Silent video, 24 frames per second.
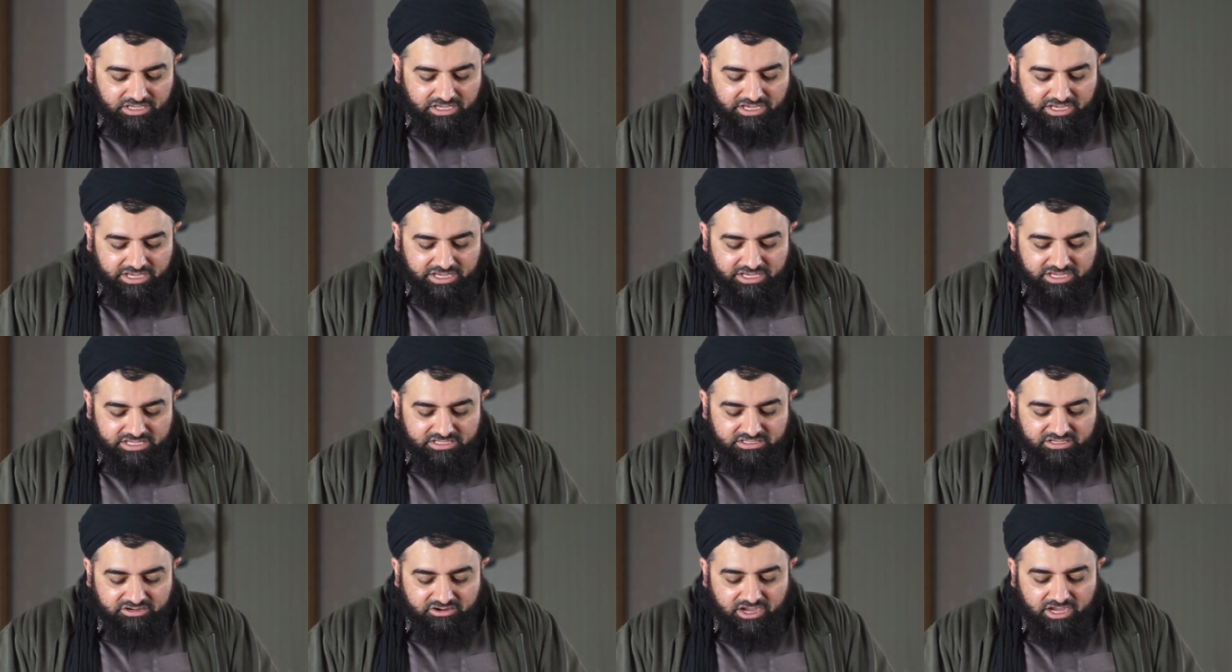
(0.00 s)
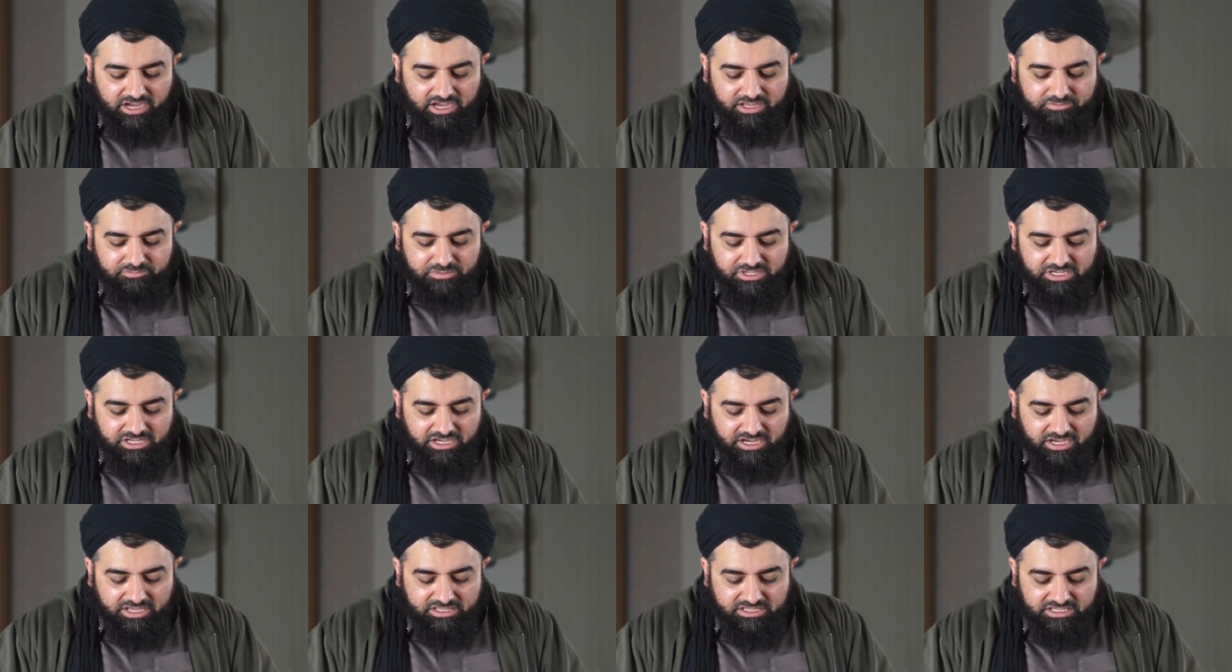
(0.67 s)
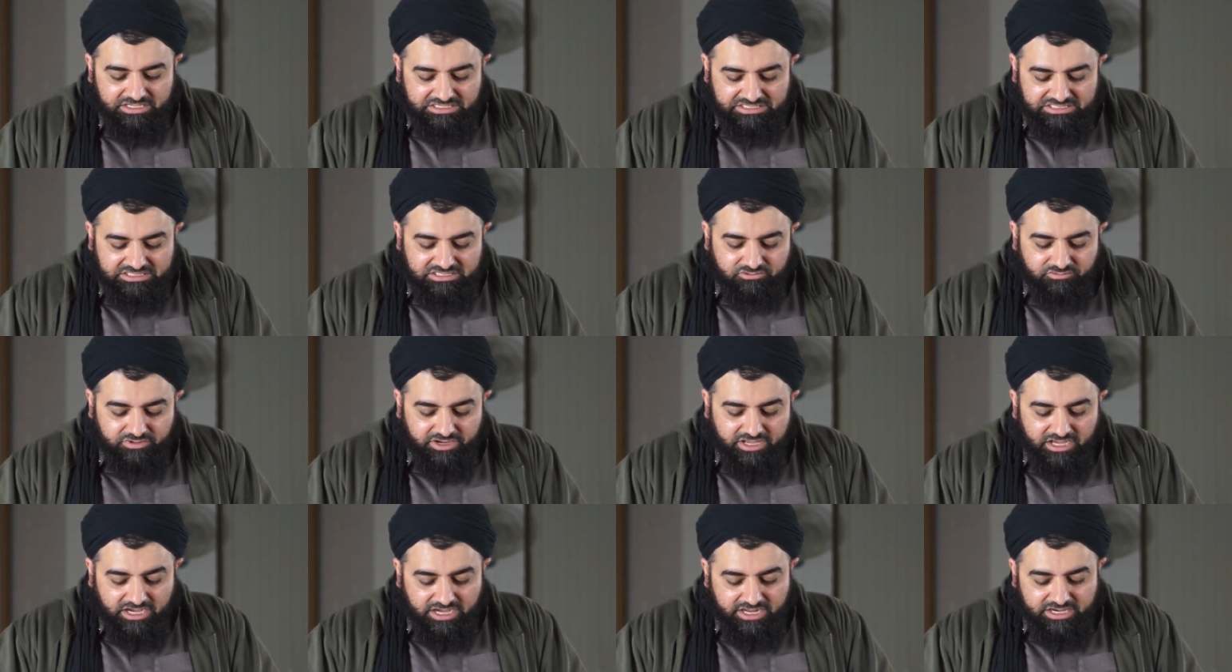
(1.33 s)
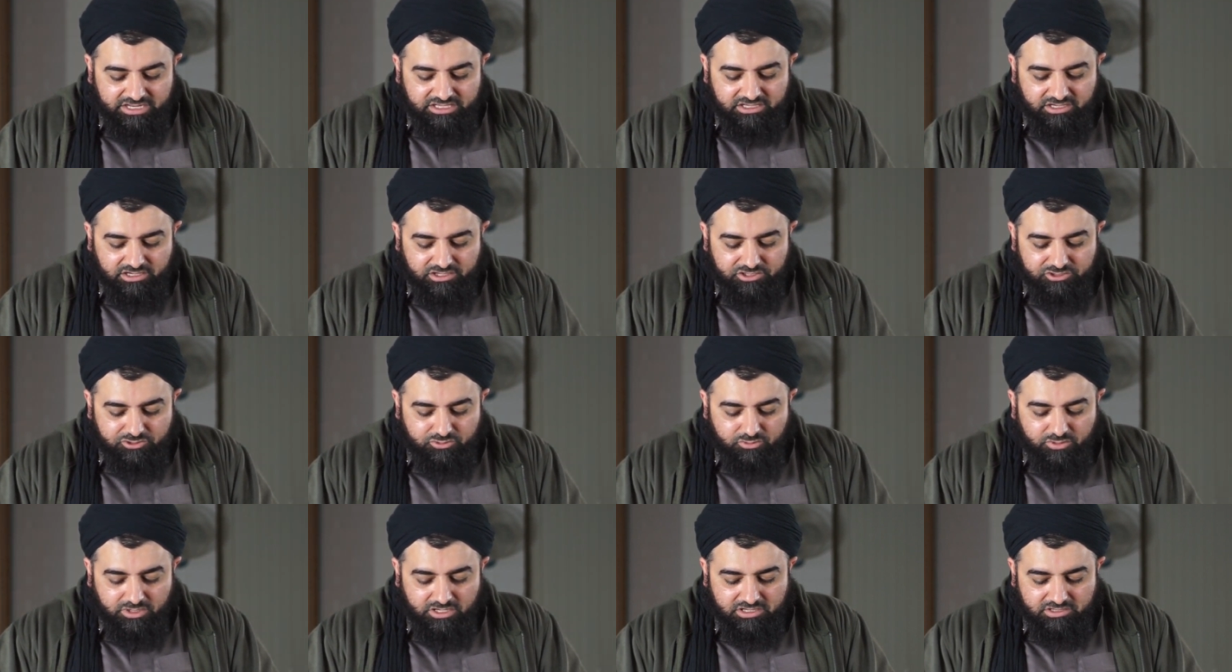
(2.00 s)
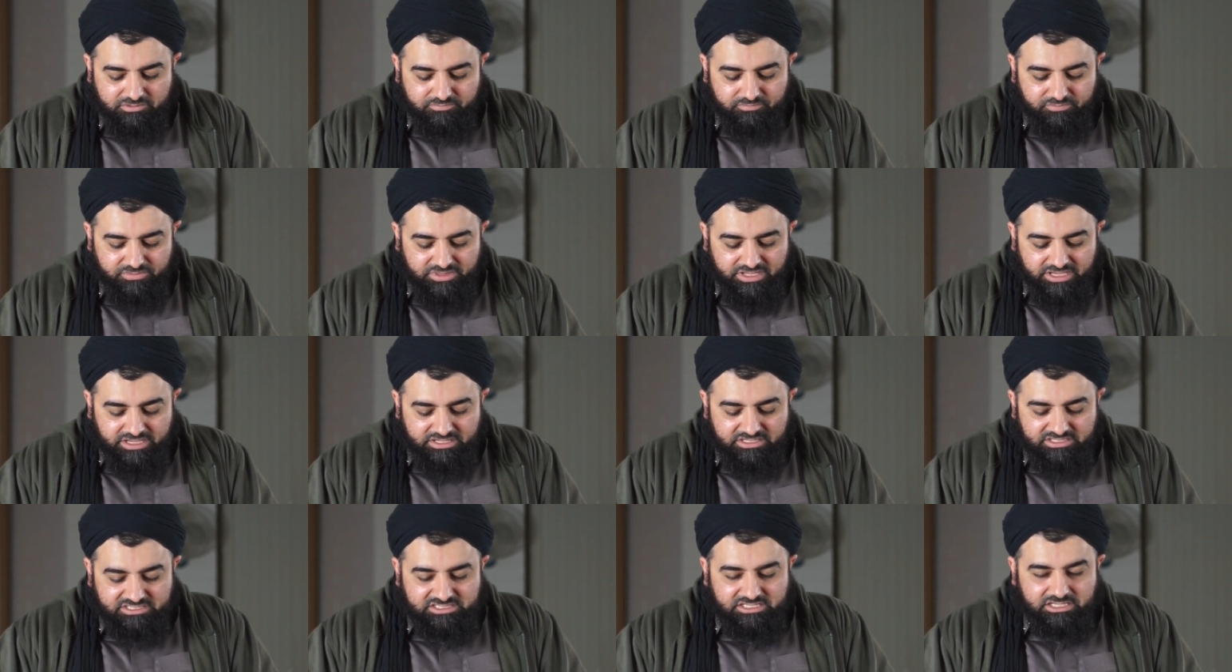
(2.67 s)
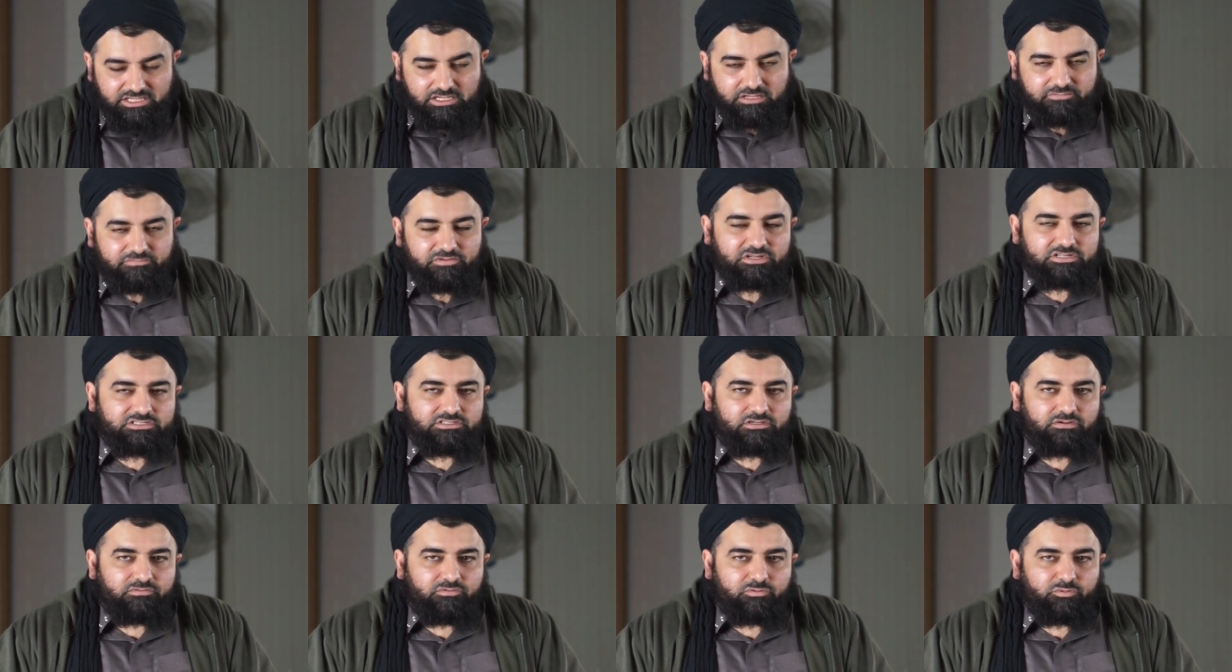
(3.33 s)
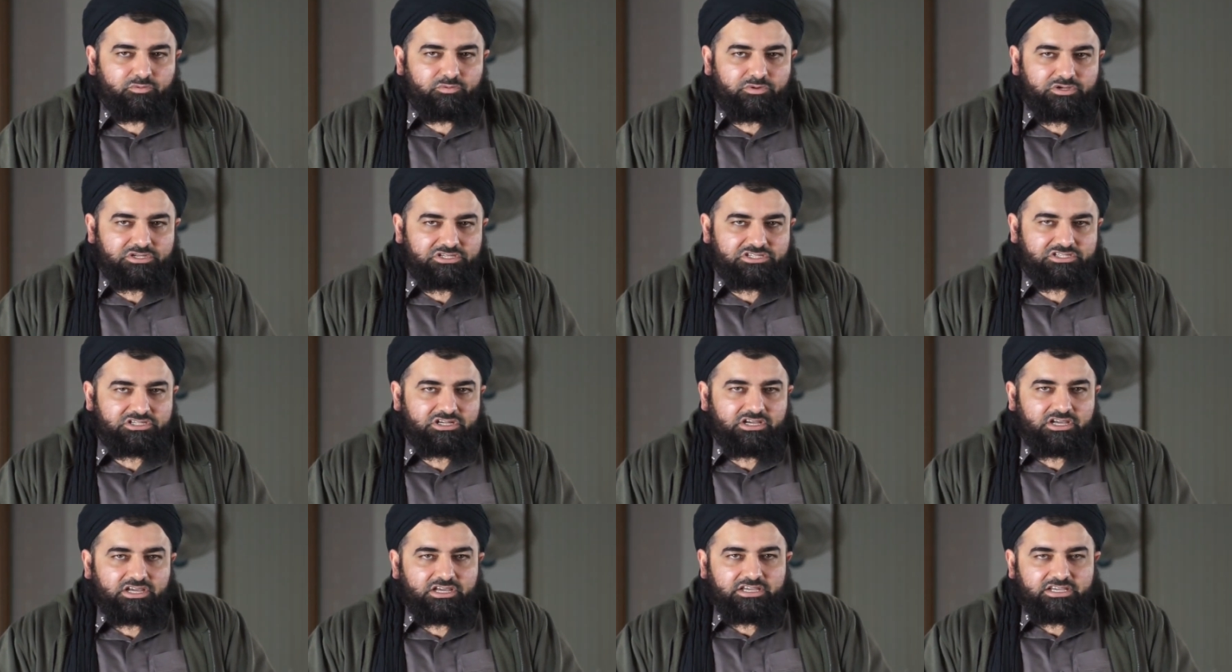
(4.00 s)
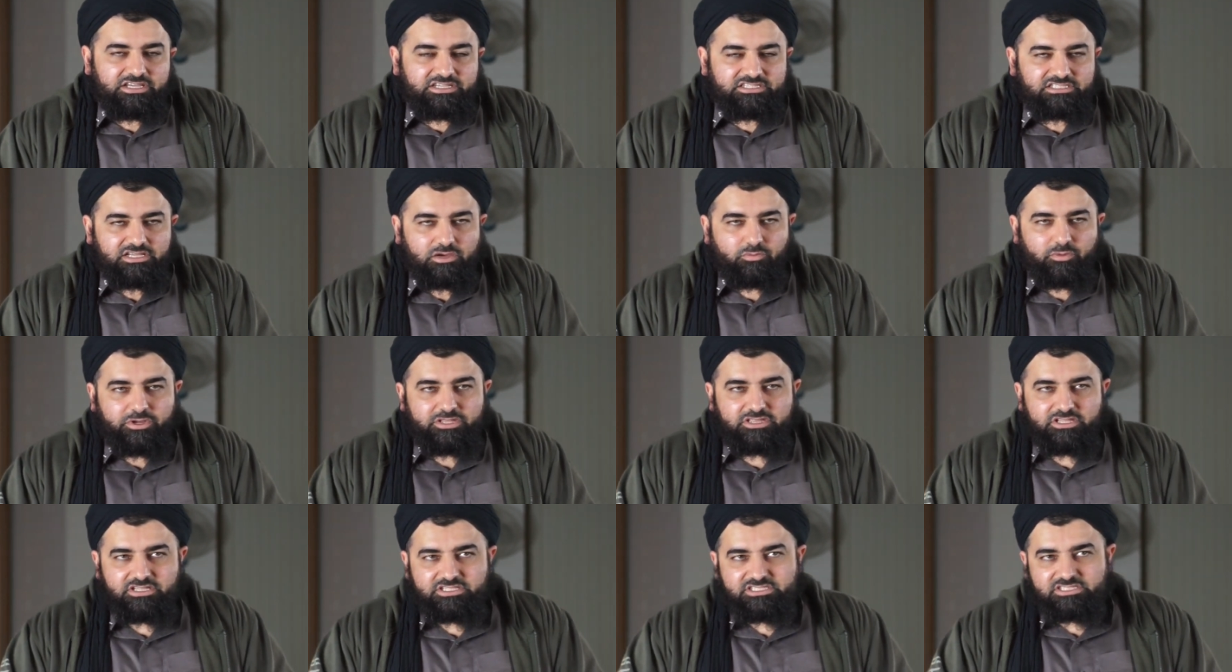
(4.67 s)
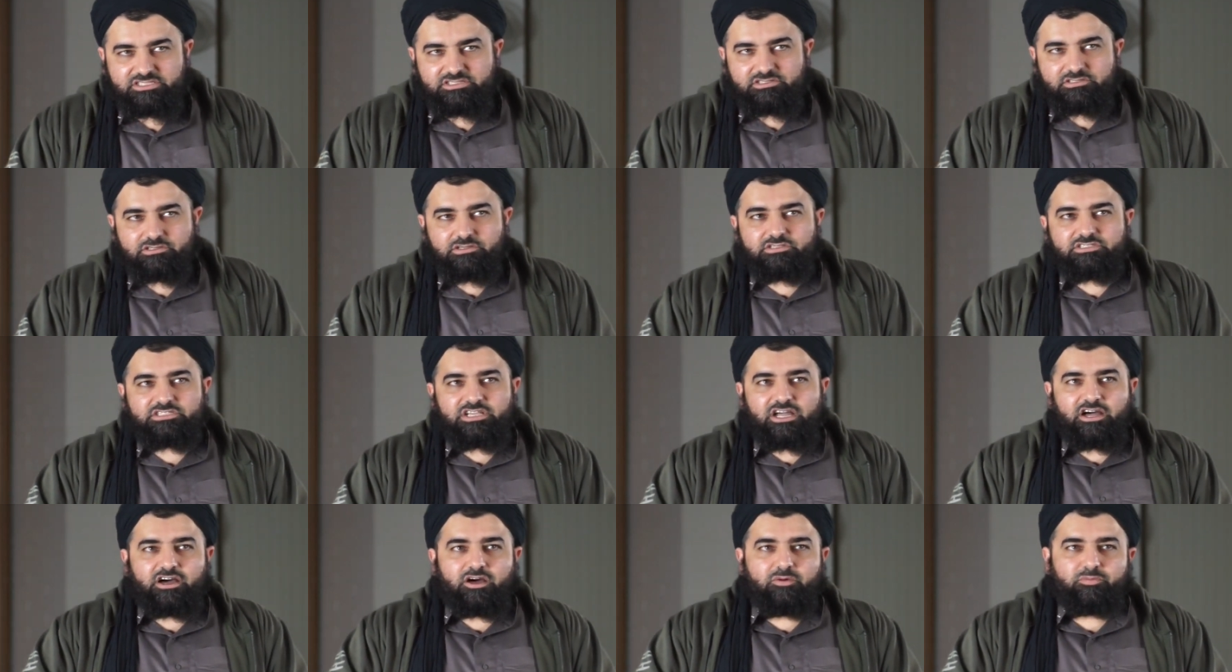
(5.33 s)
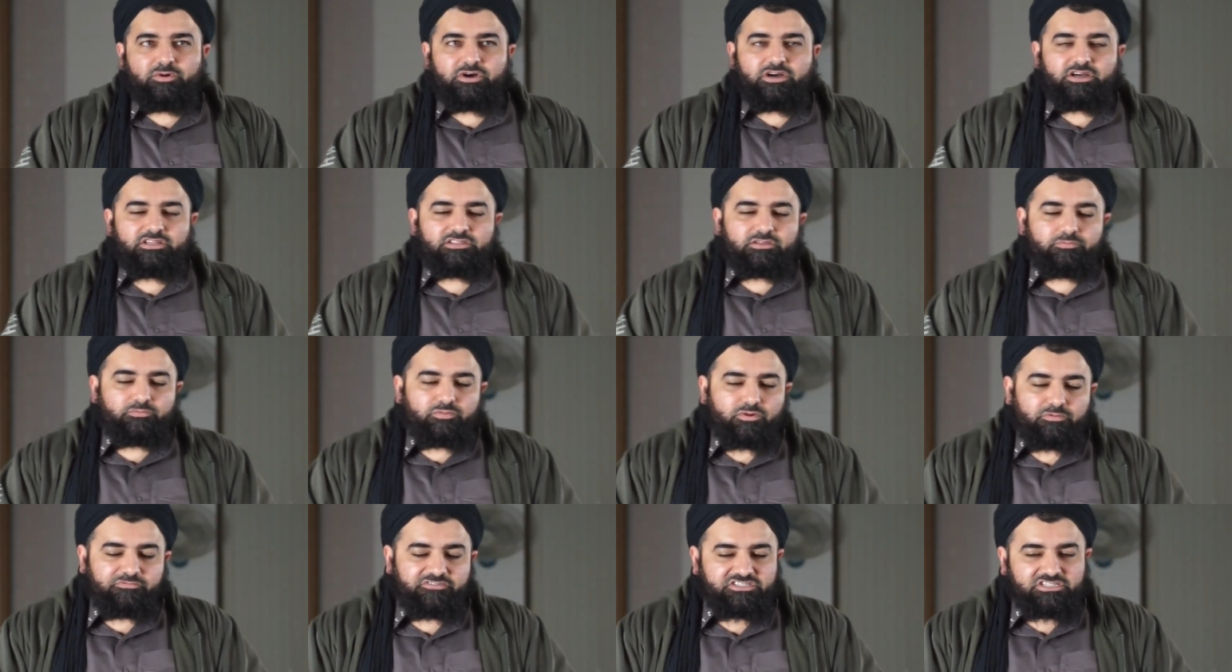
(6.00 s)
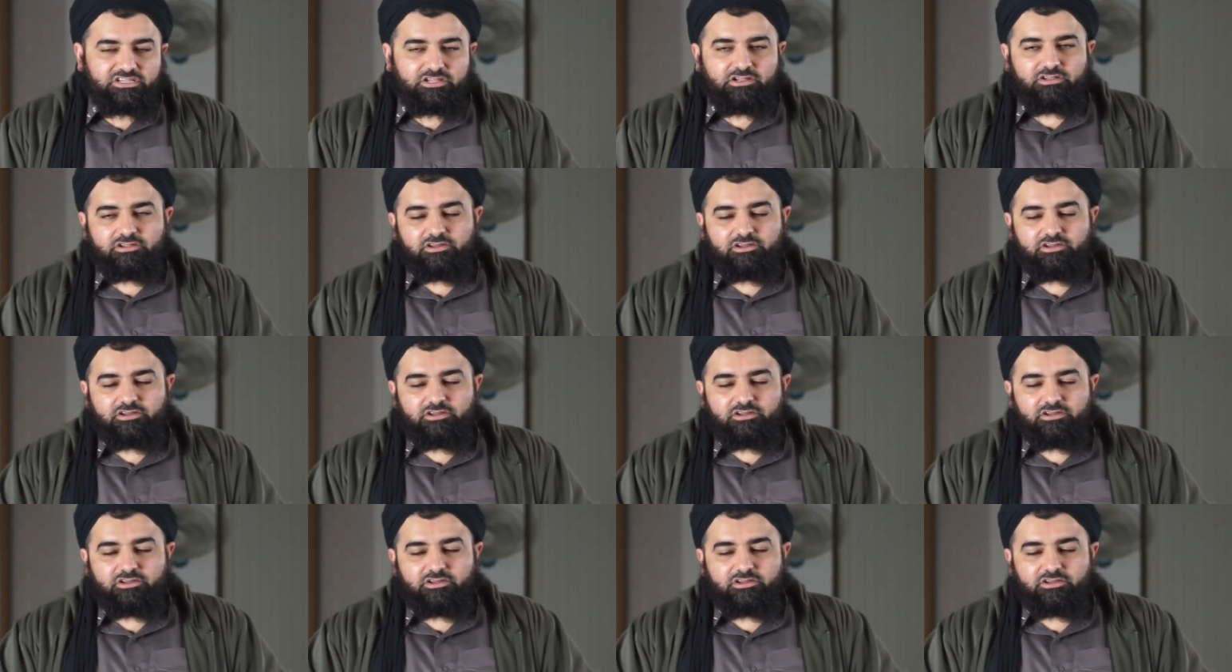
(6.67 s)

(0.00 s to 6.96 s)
And there are many hadiths regarding Ashura and the significance of which is that when the Sahaba, the Prophet and